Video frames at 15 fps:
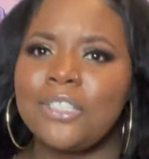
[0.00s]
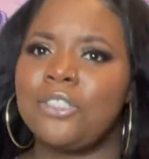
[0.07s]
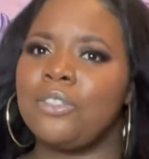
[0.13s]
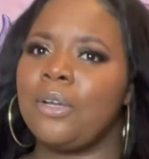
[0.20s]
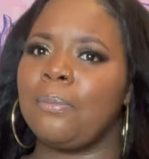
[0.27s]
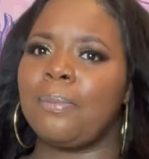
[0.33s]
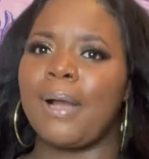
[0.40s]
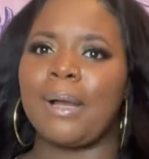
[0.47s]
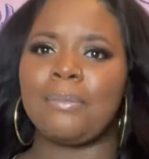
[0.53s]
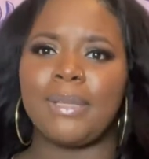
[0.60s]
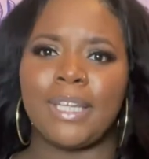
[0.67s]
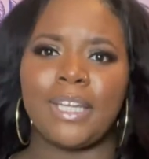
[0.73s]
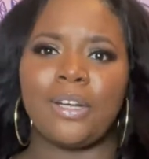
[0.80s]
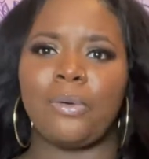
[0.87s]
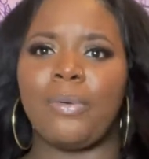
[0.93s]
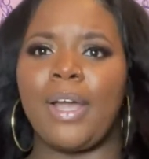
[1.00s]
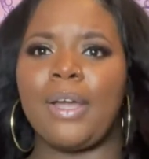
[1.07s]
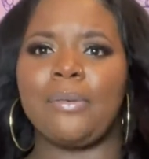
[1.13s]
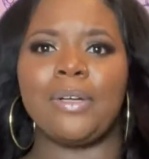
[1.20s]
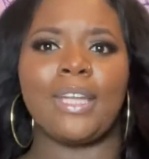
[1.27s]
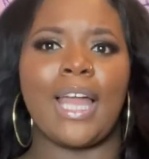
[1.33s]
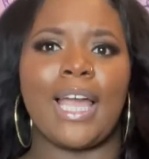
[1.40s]
you can probably get away
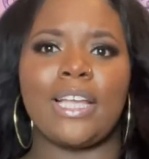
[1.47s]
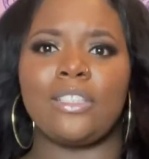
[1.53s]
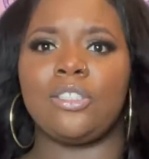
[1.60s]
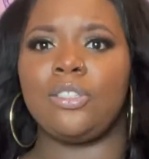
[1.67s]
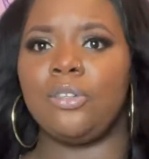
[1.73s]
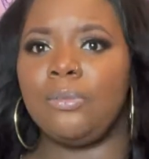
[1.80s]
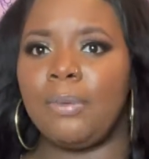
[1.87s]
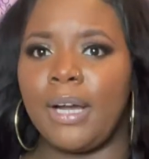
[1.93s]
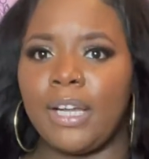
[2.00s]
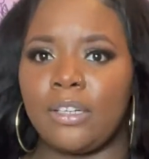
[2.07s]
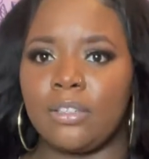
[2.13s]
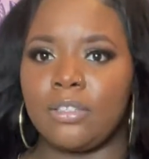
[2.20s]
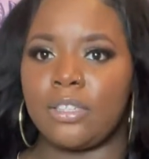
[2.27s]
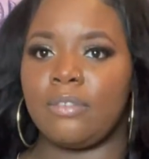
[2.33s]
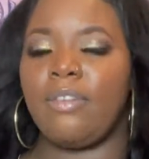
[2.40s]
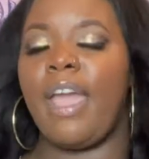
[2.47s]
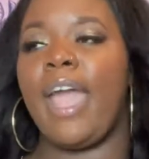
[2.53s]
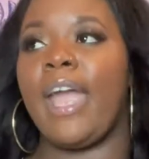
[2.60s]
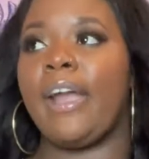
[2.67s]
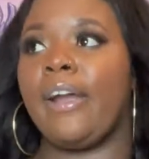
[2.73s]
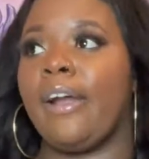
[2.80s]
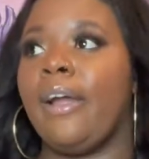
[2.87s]
with like 2 bundles of
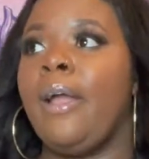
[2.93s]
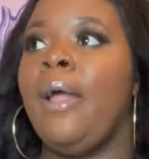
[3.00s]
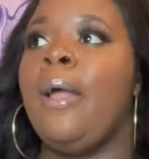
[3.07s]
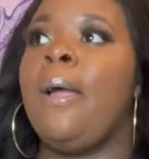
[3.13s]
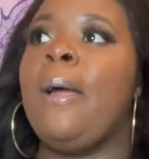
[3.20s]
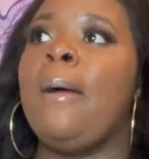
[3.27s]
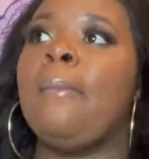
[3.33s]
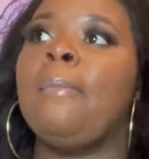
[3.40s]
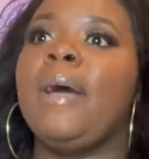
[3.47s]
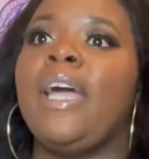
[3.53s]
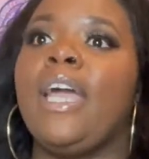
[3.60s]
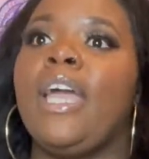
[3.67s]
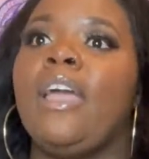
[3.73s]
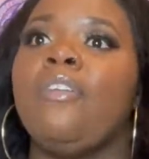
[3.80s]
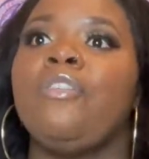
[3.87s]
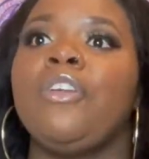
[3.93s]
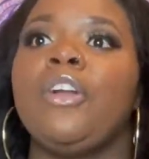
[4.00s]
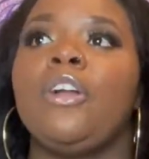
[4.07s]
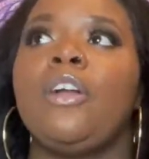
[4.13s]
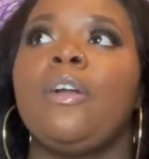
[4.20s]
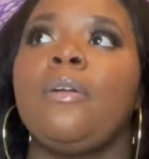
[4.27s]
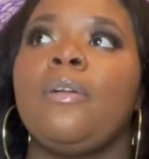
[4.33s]
hair. But if
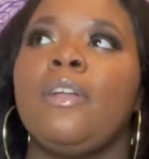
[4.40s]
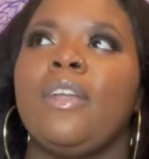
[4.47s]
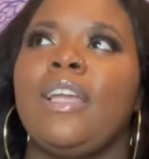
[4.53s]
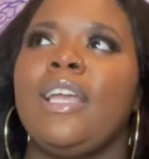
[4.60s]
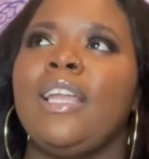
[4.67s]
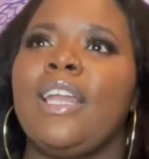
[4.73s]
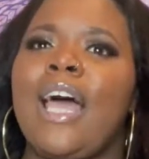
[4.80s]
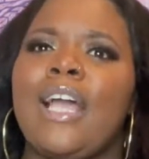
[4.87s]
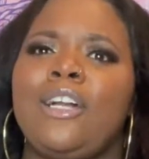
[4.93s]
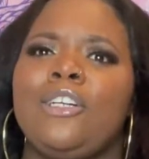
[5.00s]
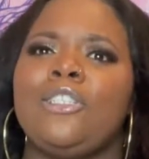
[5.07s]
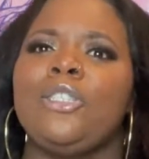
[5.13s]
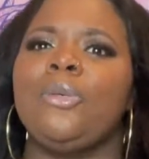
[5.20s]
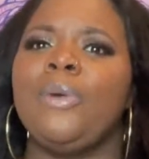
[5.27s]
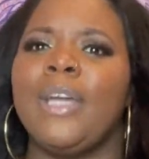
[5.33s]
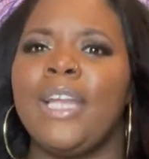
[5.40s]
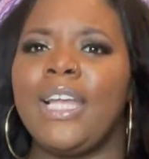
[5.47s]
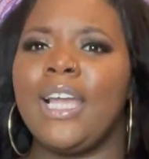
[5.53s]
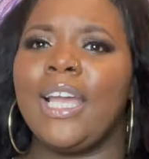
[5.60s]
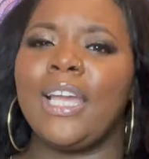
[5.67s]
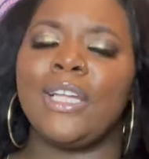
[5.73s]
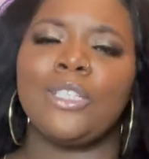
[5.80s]
you're getting like a
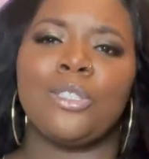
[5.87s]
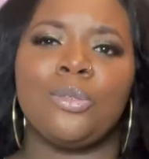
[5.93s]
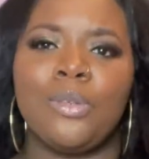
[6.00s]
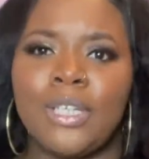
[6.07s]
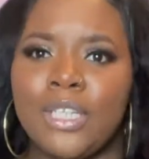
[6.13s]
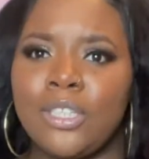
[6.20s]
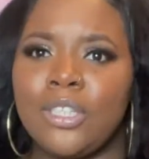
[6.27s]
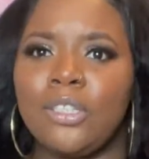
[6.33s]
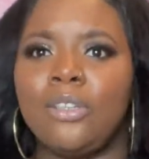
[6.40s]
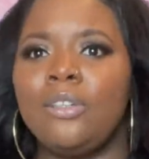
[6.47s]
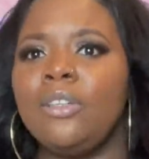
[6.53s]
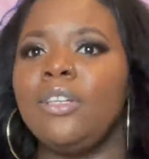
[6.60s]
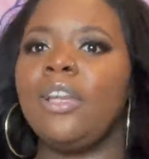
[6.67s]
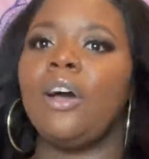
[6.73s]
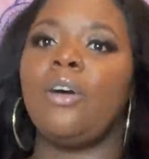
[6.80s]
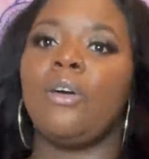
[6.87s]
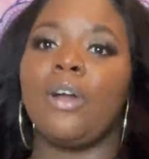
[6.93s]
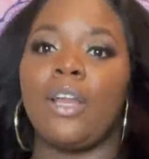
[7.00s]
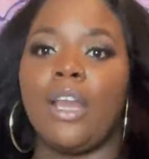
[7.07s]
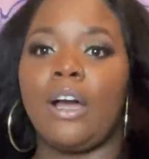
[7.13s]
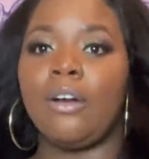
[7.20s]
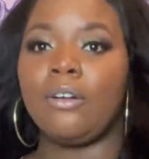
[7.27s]
20-inch, 22, you know, or
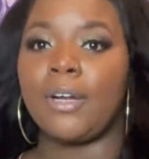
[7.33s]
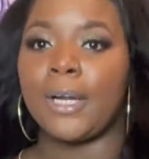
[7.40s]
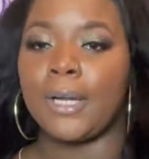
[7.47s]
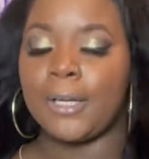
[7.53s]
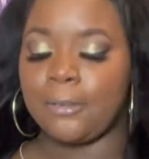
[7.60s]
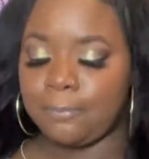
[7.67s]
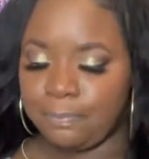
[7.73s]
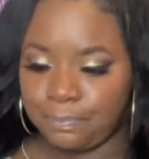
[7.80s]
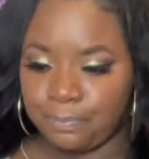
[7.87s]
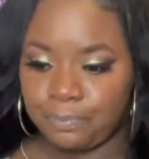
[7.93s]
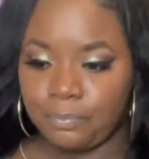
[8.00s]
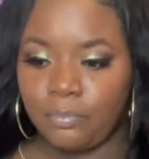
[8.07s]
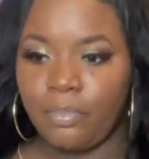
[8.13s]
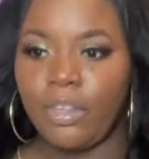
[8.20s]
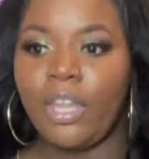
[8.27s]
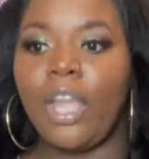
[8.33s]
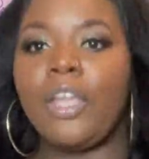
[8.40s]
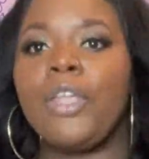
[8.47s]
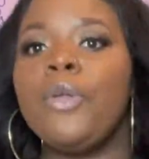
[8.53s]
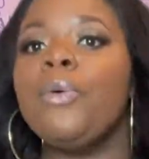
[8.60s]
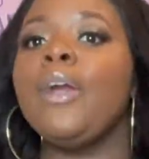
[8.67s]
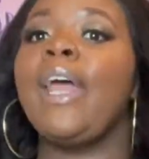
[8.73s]
longer,
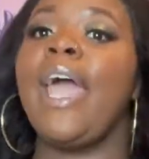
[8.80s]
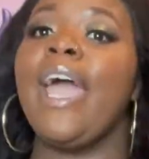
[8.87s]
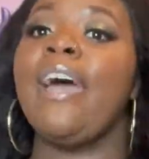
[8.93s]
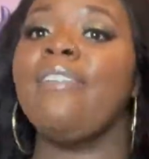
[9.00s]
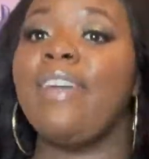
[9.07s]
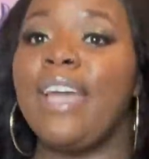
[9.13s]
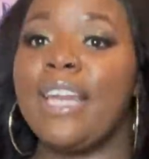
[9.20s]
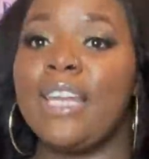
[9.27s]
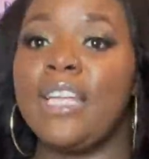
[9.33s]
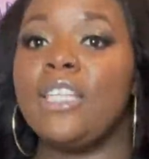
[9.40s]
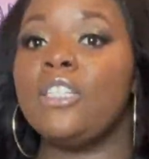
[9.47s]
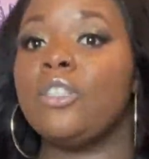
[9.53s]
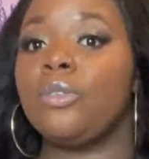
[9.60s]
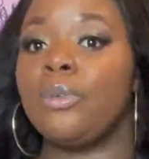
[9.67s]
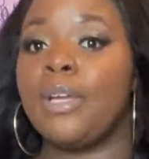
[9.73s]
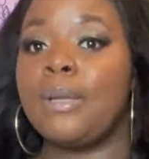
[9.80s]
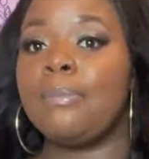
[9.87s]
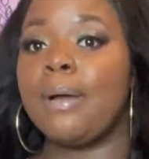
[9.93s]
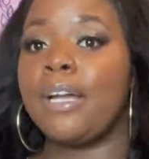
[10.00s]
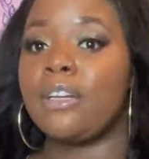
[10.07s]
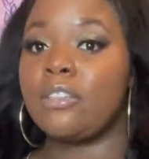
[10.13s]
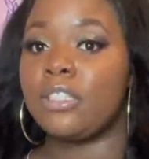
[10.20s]
you want to have at least 3
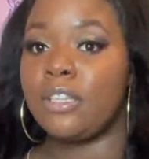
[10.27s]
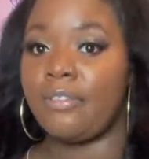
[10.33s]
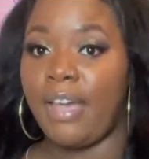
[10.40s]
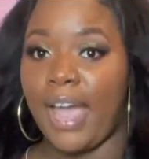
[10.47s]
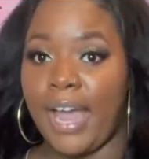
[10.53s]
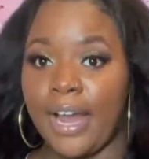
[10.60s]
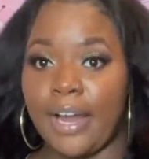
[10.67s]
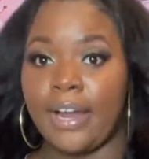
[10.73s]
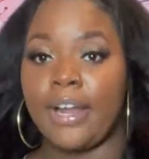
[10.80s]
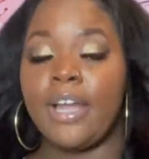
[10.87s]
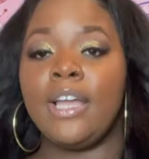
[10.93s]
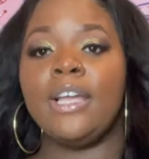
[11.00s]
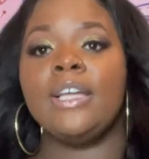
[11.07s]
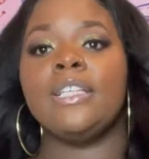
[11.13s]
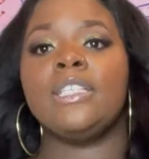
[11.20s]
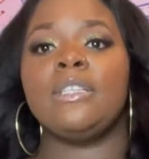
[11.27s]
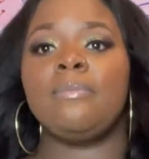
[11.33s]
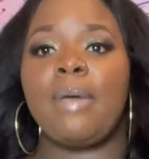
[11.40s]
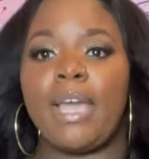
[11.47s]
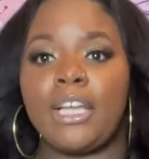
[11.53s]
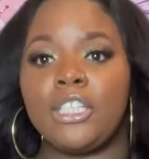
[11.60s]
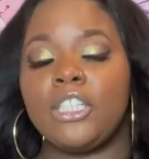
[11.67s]
bundles of hair to
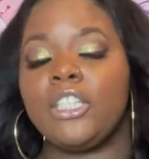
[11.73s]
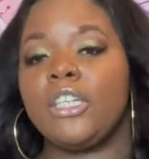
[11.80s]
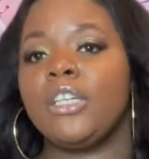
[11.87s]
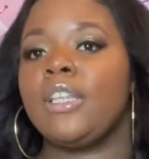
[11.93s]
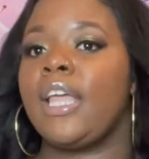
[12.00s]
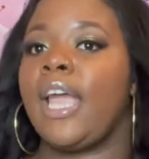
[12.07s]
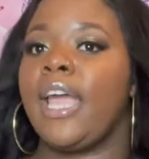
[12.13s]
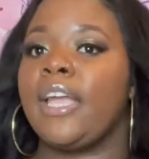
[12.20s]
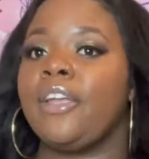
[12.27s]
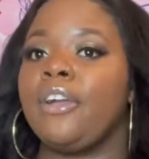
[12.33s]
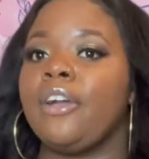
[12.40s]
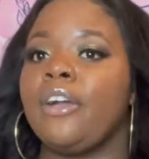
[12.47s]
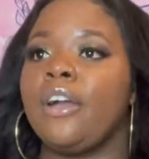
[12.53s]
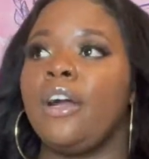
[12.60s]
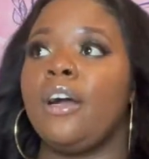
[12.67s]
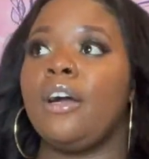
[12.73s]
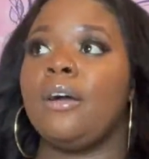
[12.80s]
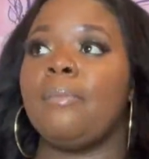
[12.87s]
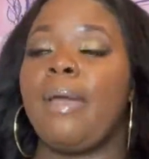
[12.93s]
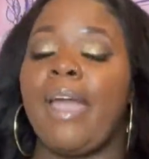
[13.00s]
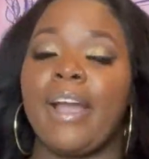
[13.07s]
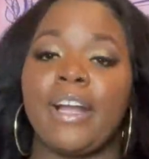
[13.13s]
make sure that your hair